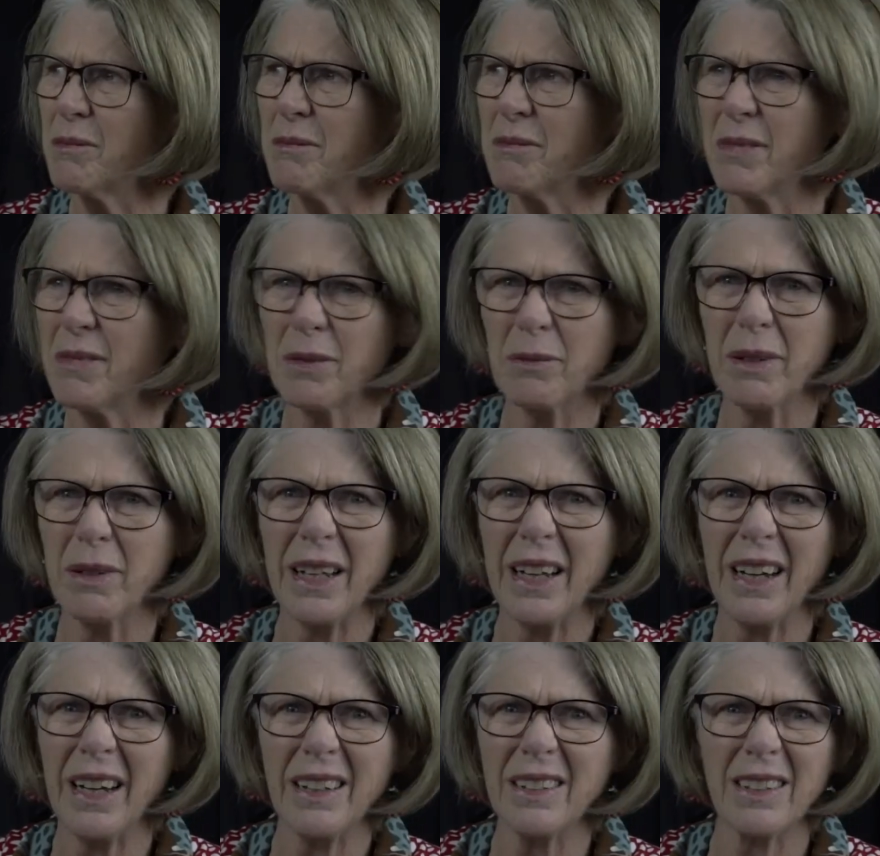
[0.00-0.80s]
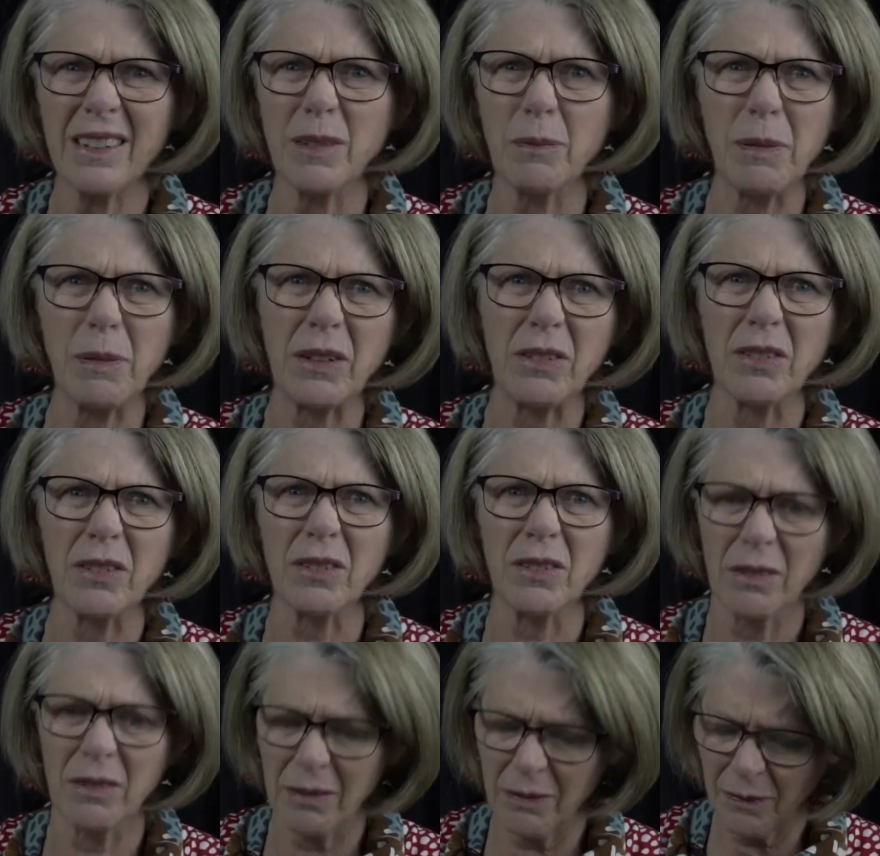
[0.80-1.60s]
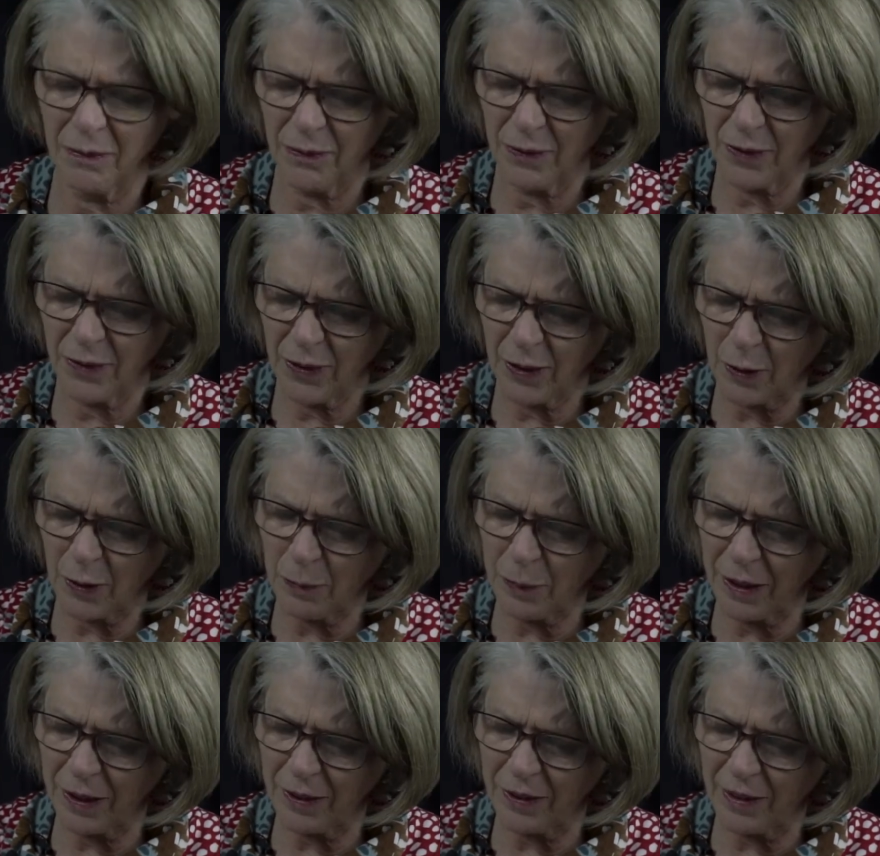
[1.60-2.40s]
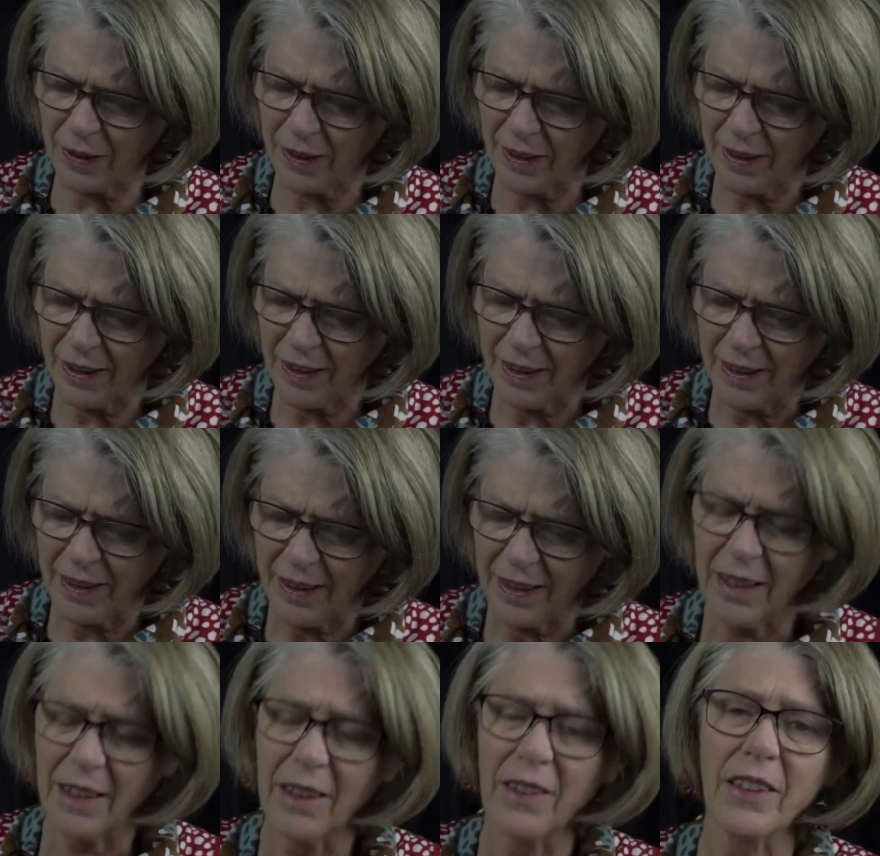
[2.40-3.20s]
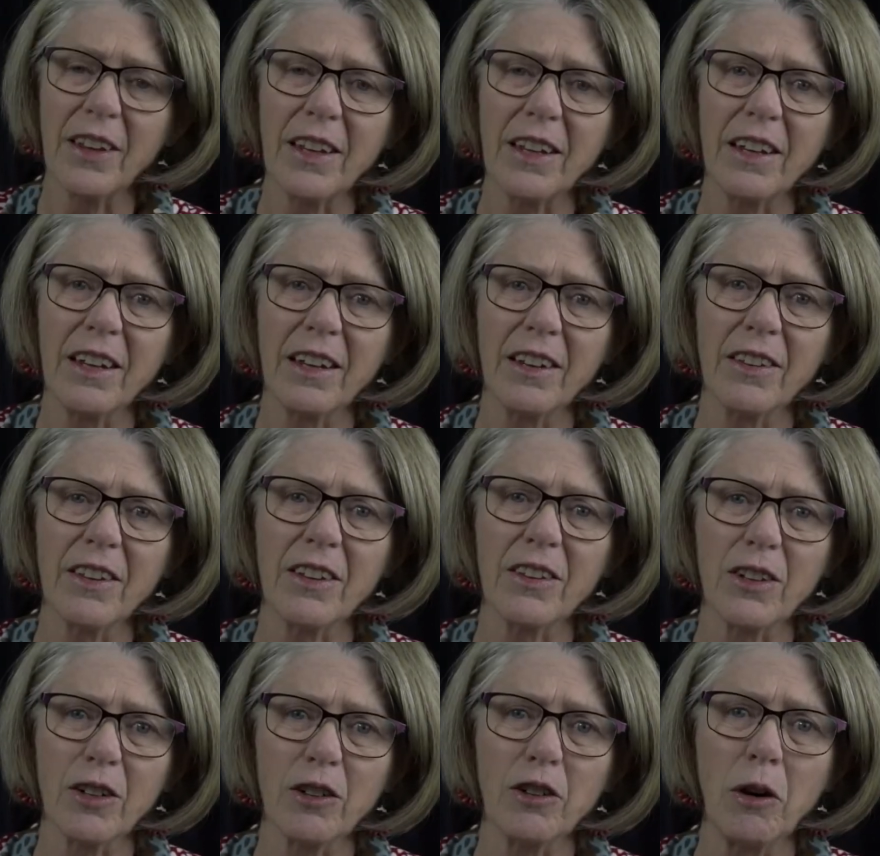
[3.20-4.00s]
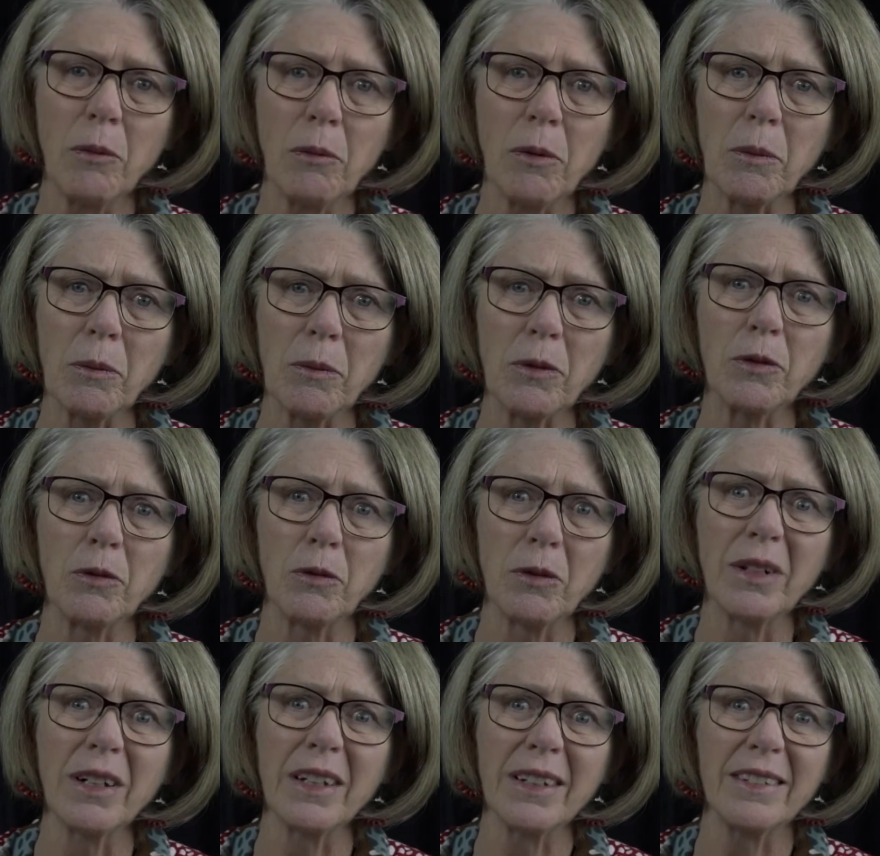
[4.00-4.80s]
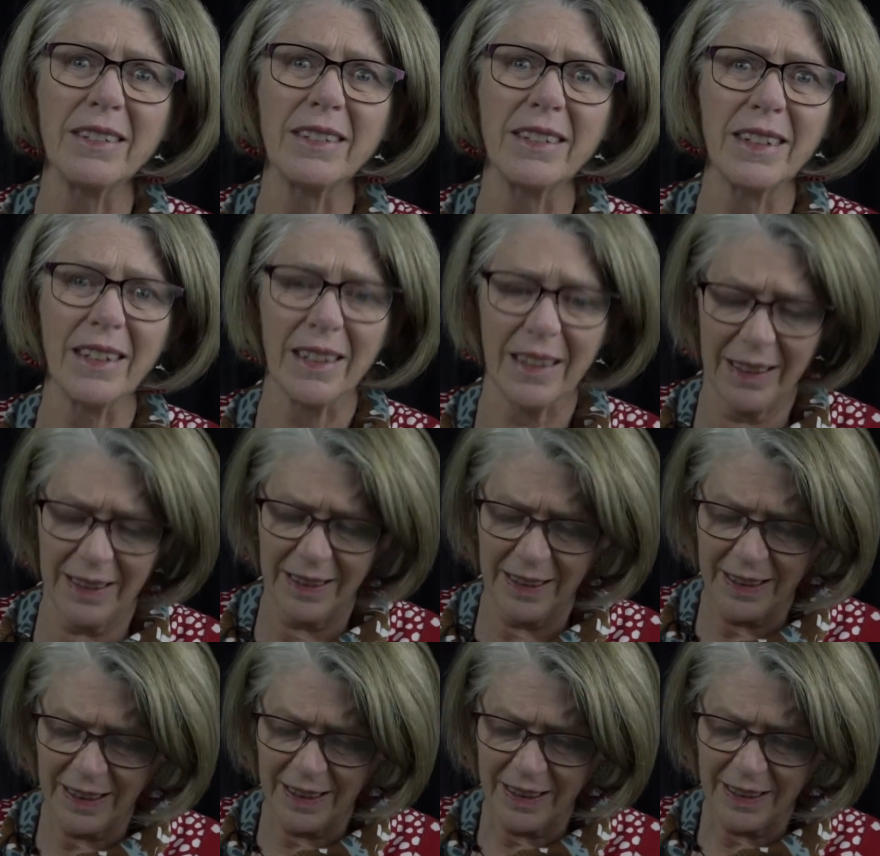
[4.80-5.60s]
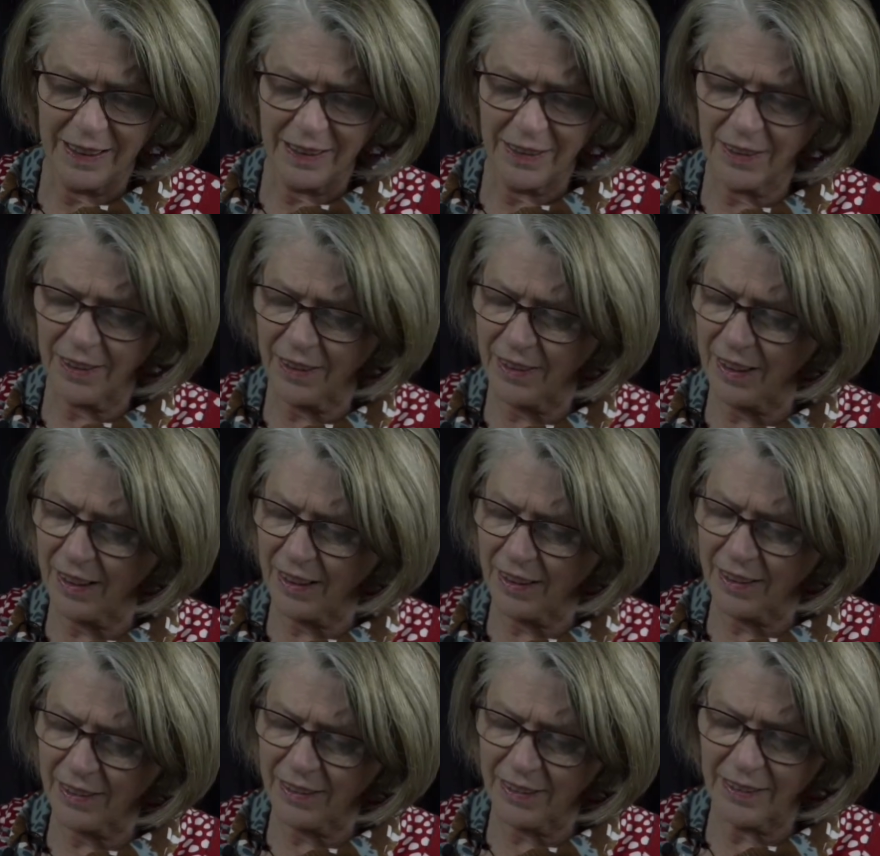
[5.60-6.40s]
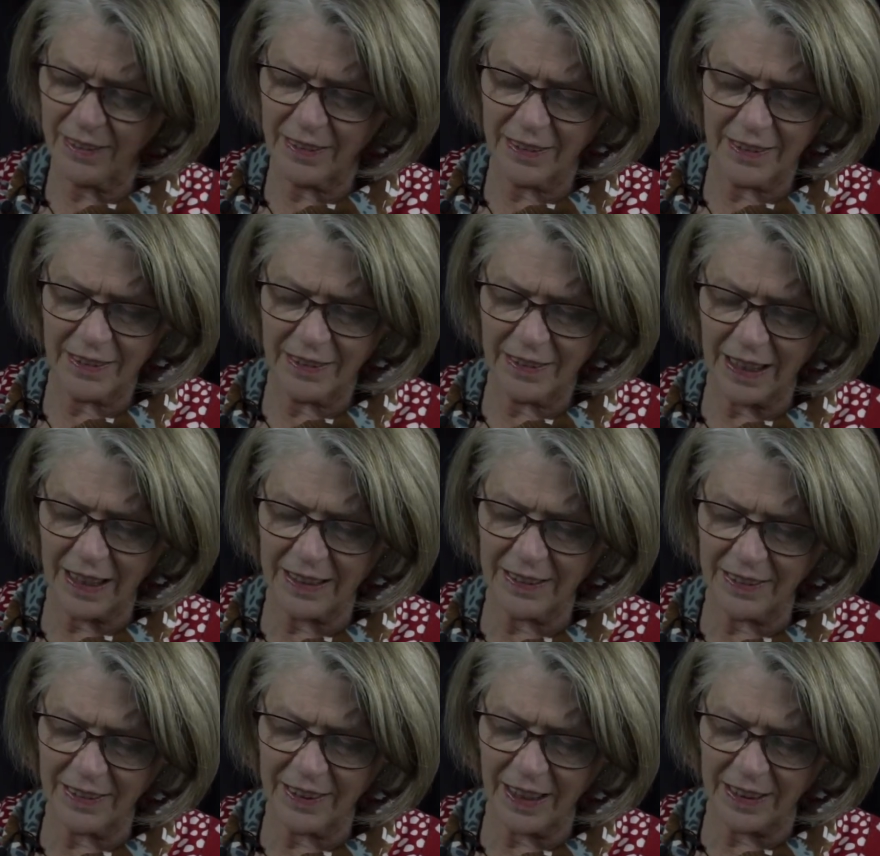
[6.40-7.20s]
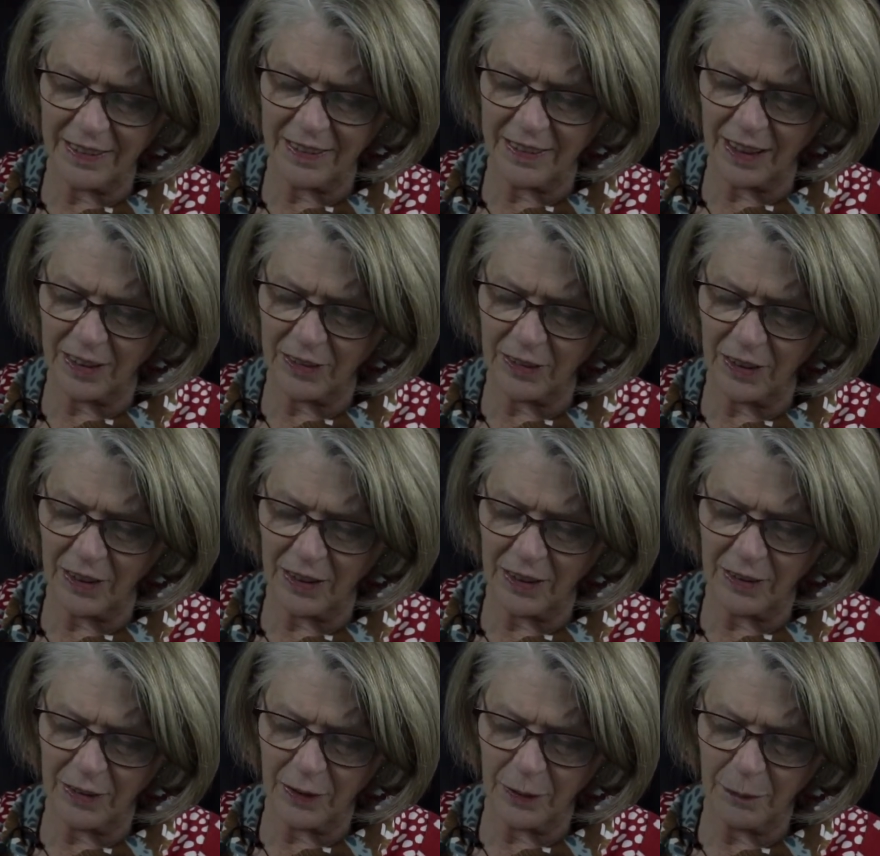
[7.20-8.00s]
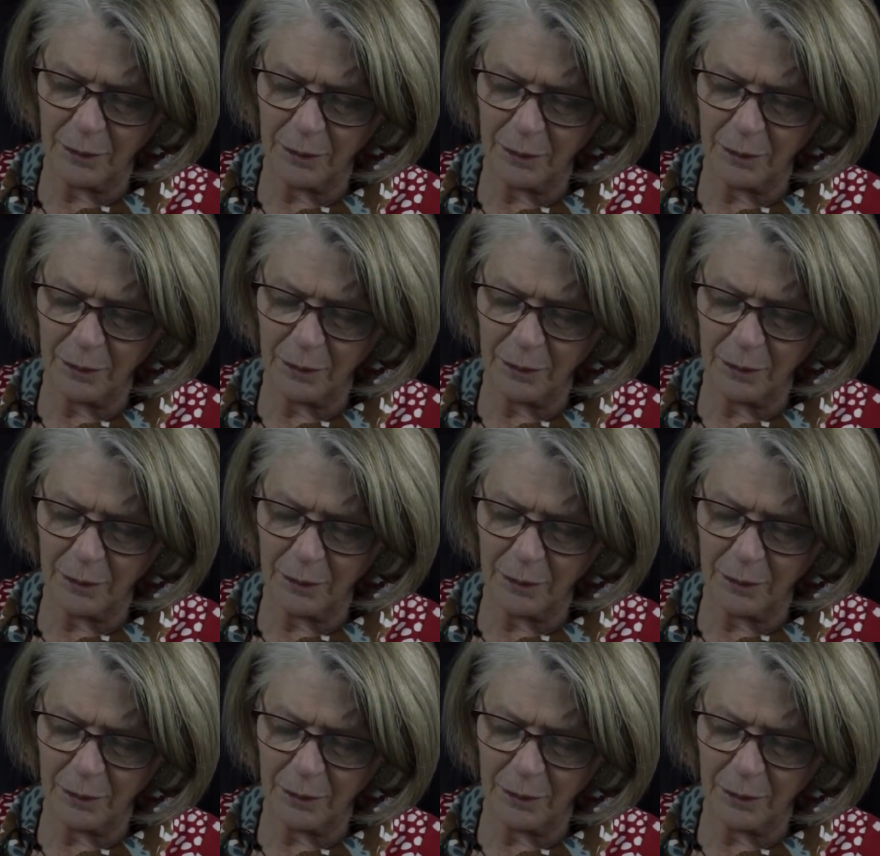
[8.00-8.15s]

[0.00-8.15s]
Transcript: But we aren't special, said Peter, thinking that the goblin was really silly to think and say such things.